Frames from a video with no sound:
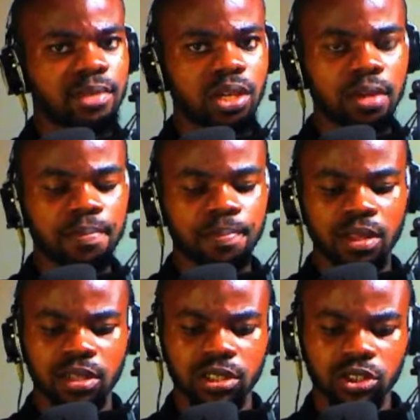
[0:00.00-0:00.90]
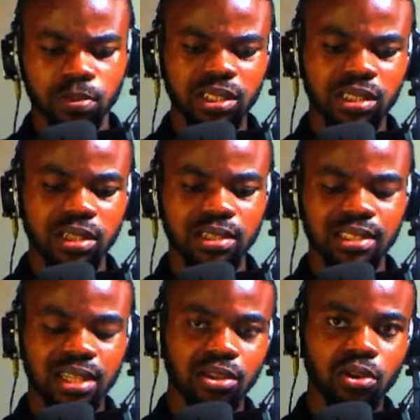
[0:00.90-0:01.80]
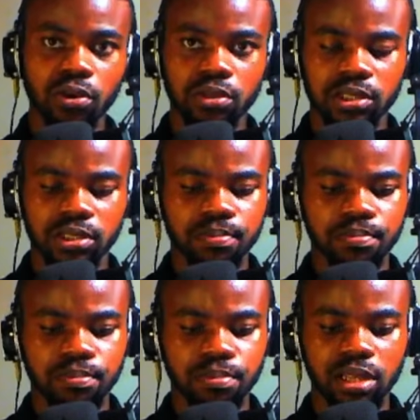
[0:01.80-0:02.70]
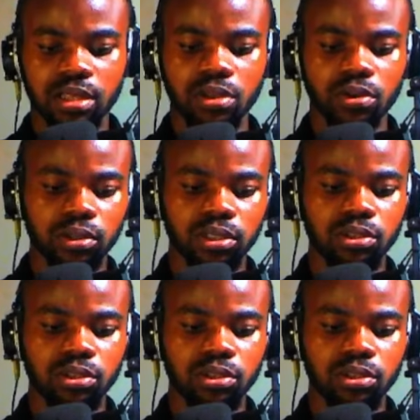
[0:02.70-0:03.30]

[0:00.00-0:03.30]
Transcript: Okay. So basically these are chords, playing chords.